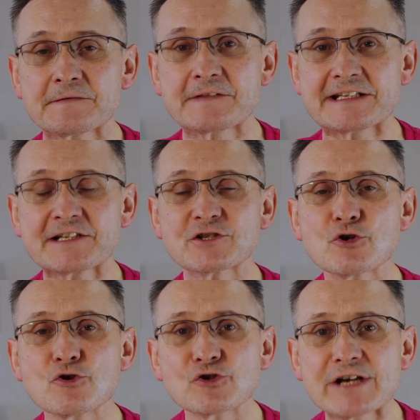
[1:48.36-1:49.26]
This is
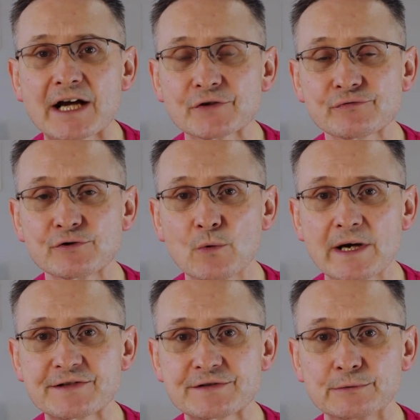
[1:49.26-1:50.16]
an unnatural
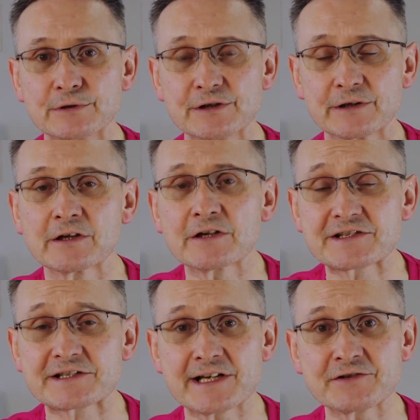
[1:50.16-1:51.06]
way to work
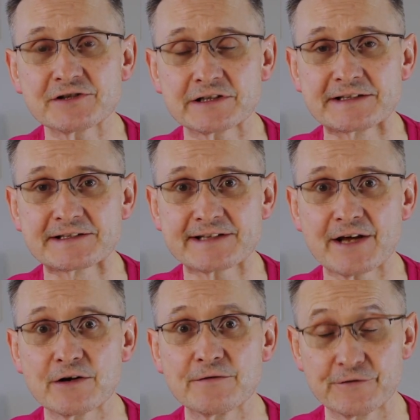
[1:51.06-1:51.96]
because essentially
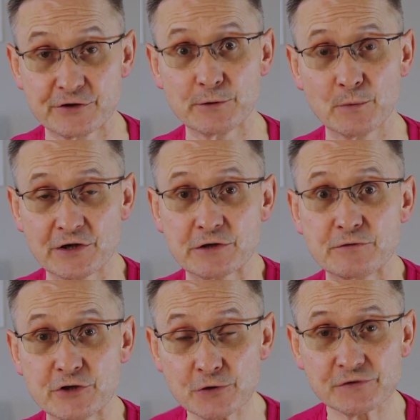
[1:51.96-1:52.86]
instead of doing what you
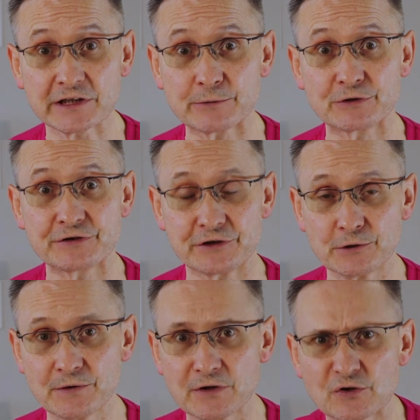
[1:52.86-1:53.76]
usually would
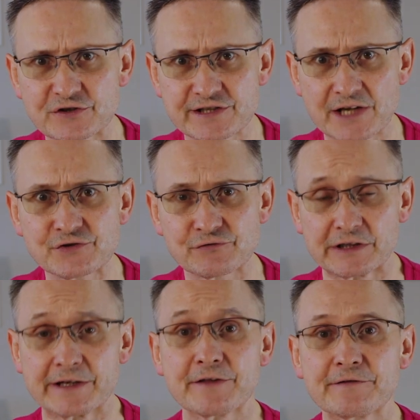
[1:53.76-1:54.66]
do and look
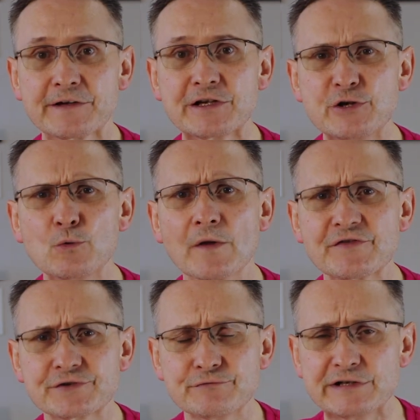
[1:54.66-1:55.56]
centrally at the thing you
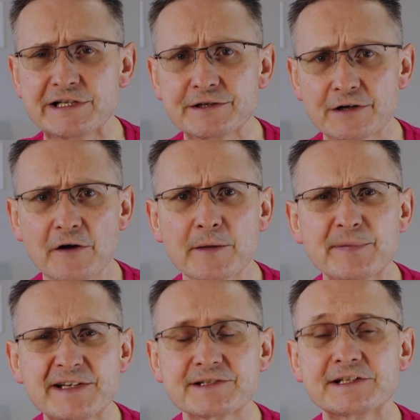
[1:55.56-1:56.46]
want to read or the
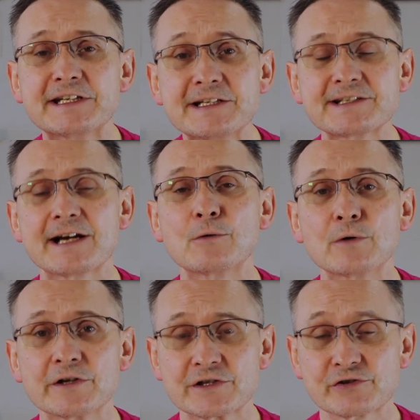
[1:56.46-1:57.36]
piece of detail
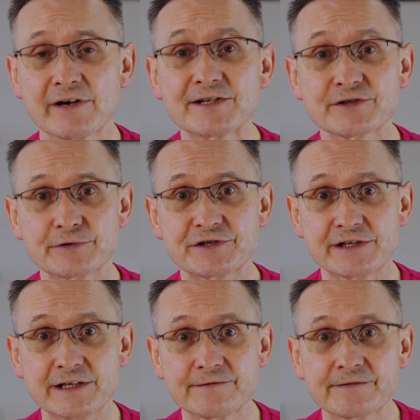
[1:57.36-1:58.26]
work you're trying to
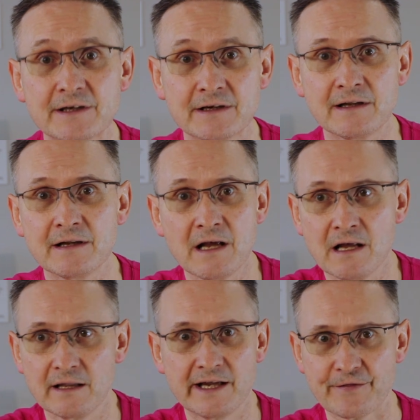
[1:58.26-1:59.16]
achieve,
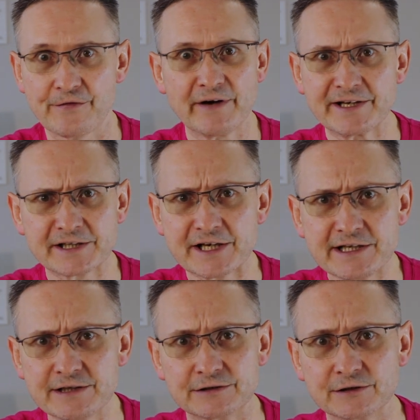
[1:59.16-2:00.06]
like threading a
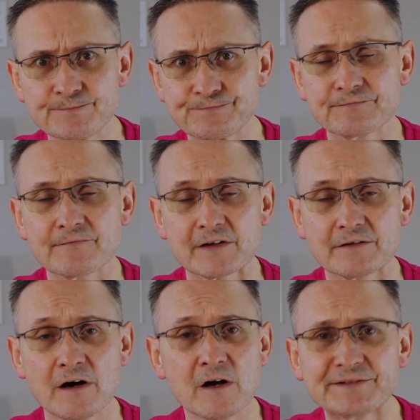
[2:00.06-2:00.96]
needle,
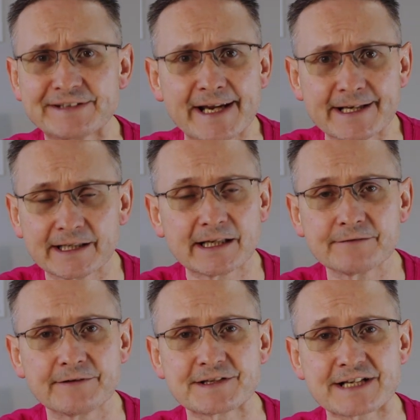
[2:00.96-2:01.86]
all daily
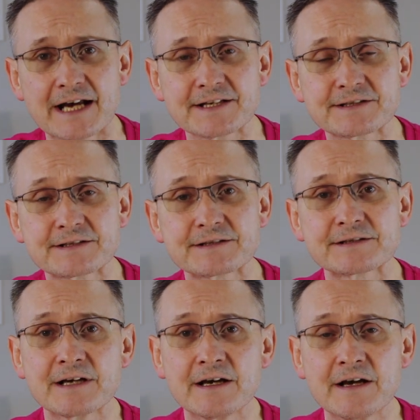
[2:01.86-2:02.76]
living tasks,